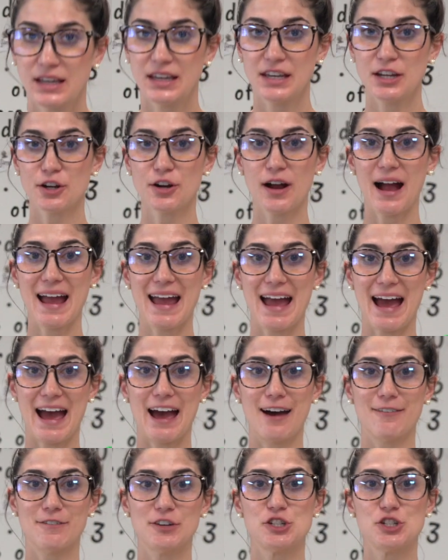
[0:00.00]
Here I
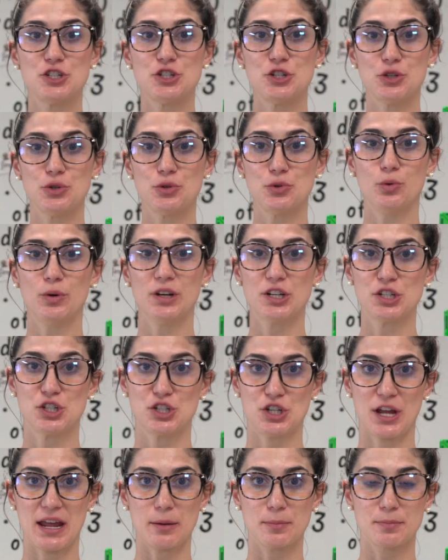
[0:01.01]
have two
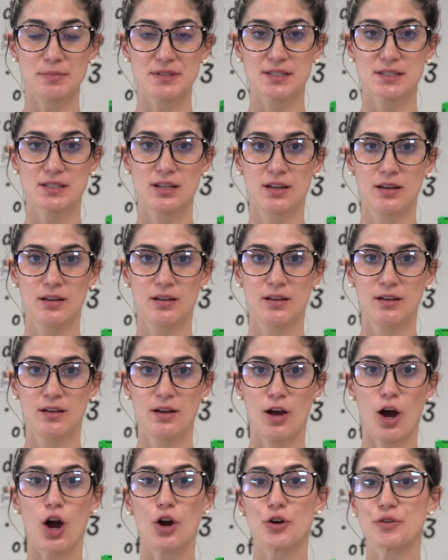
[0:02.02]
shapes.
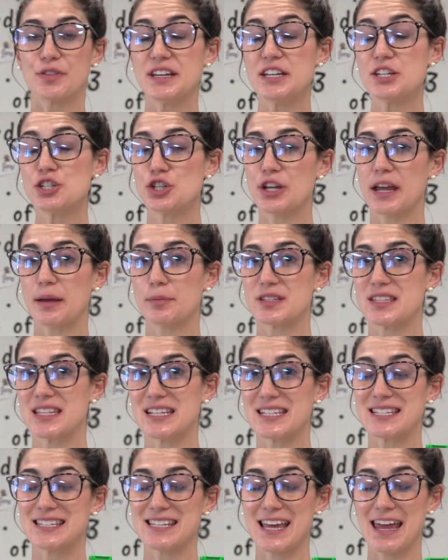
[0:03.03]
Are these shapes
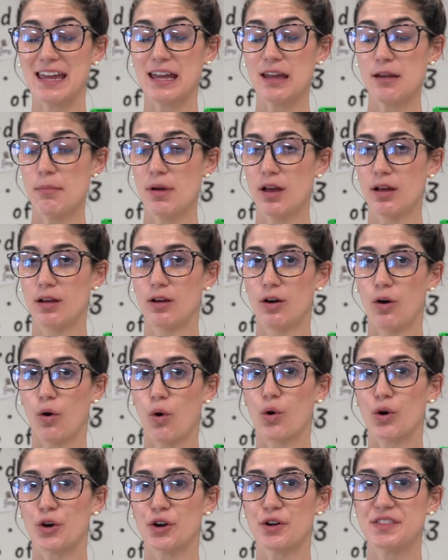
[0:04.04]
the same
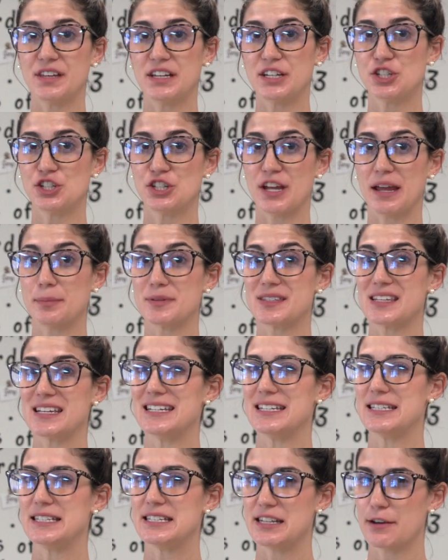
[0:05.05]
or are these shapes
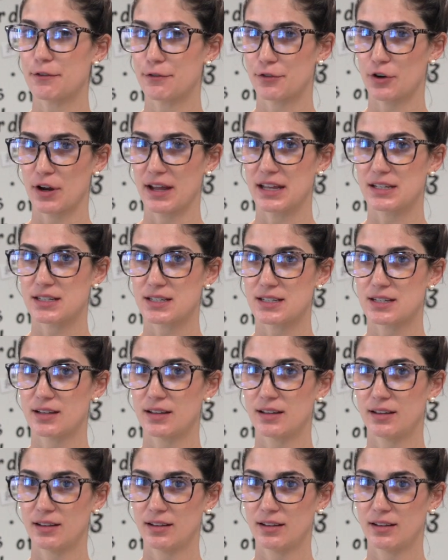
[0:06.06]
different?